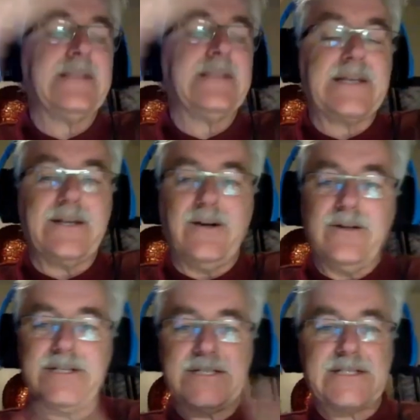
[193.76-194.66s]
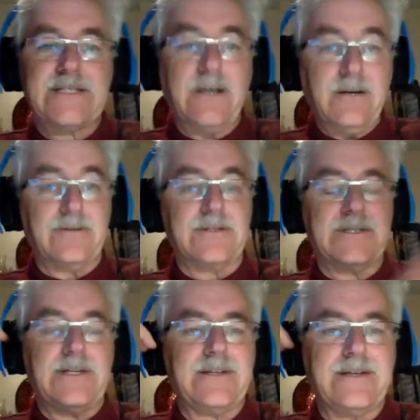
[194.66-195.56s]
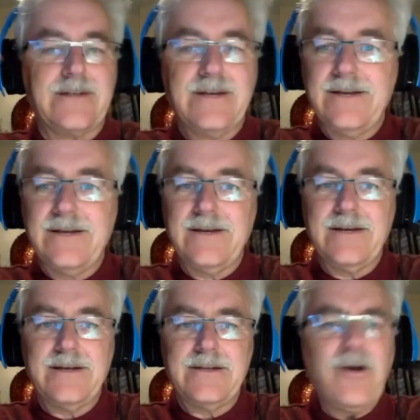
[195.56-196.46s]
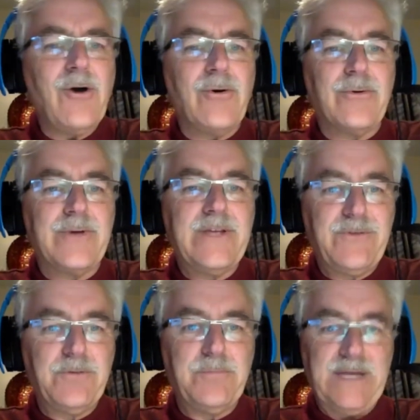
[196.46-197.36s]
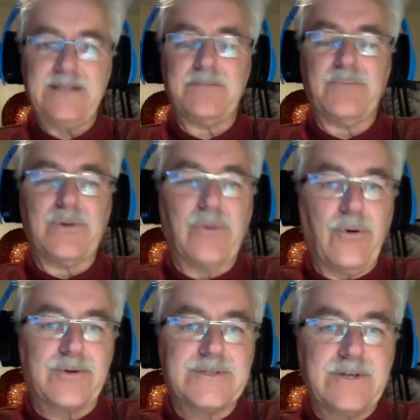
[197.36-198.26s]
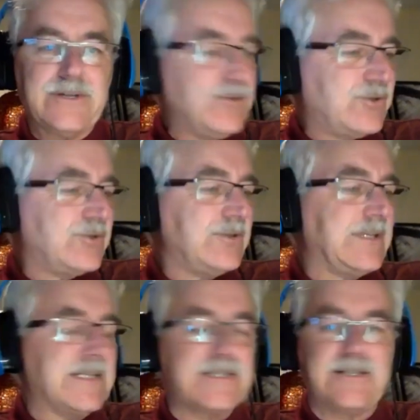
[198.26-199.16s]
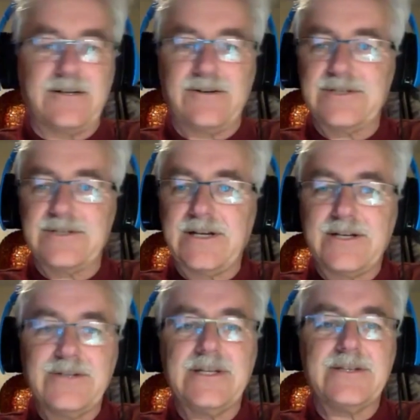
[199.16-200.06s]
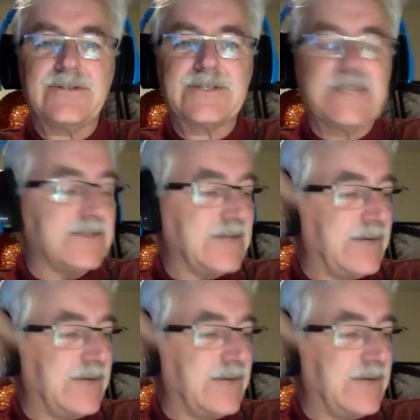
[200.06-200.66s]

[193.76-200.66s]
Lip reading: I get all these suckers. And I think, no, if you bend it below horizontal, you shouldn't get suckers. And I couldn't understand. So I